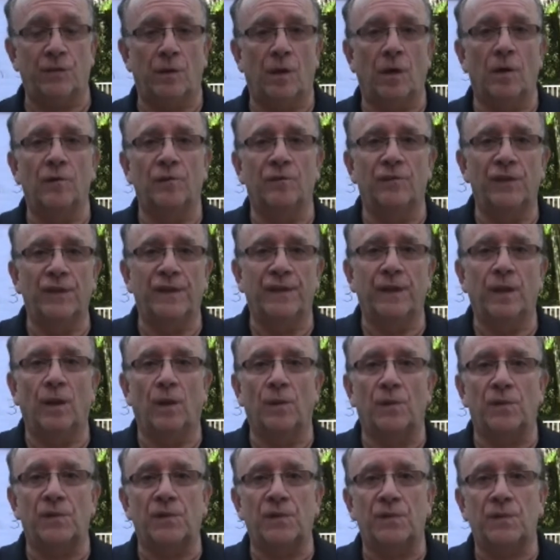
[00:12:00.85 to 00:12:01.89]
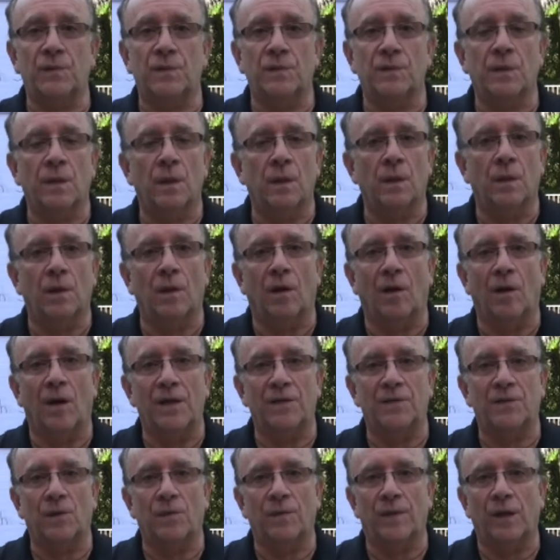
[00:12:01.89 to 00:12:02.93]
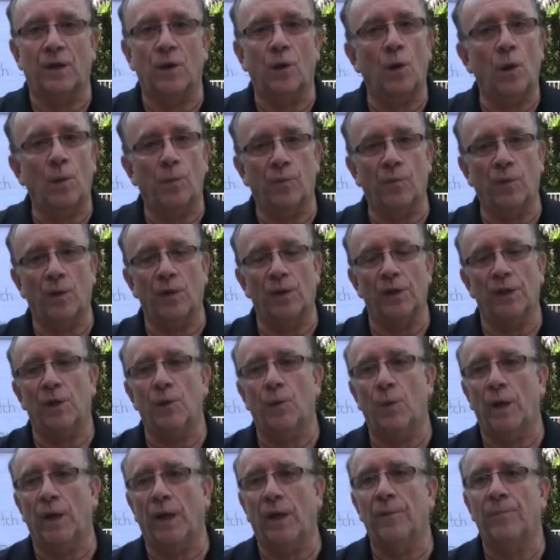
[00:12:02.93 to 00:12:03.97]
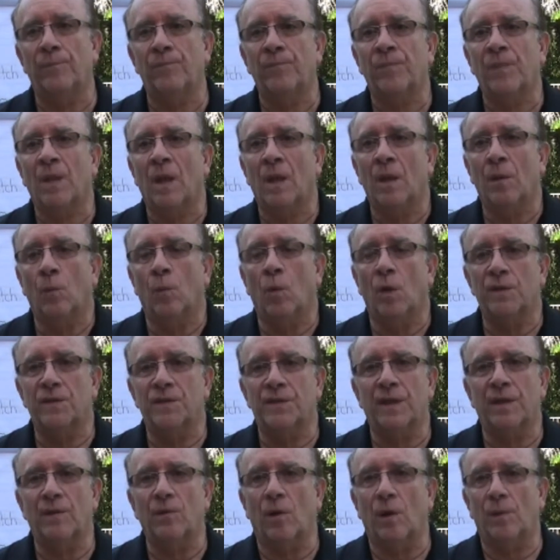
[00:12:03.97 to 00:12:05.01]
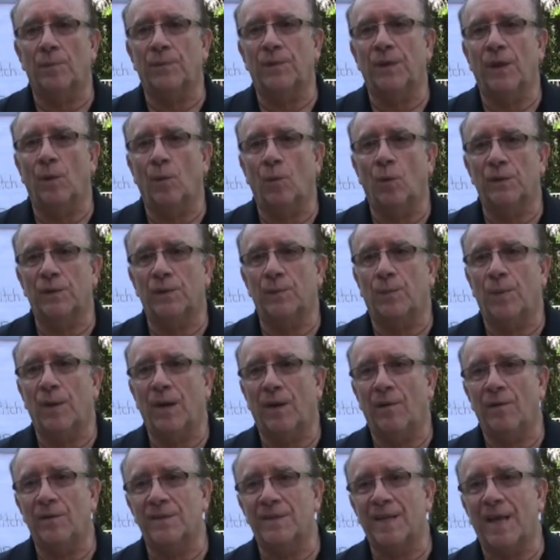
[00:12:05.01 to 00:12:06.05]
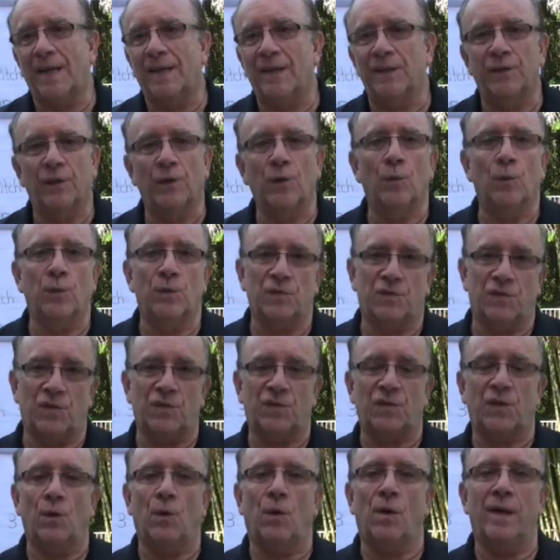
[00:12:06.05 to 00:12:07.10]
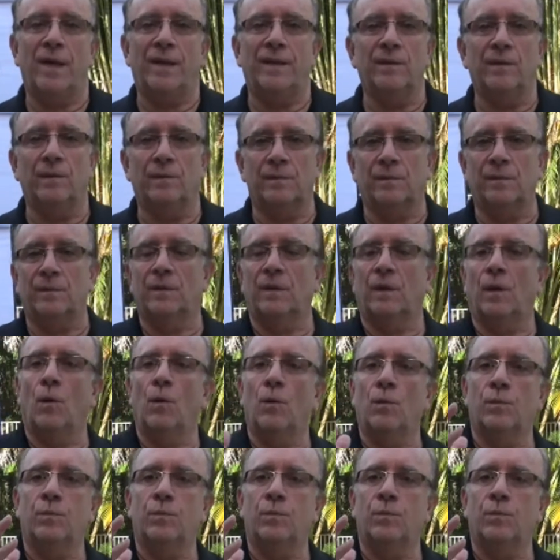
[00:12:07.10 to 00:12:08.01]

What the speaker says: of videos. All right, so they go up really quick. Once they were up there, what the parents had to do was just go ahead and go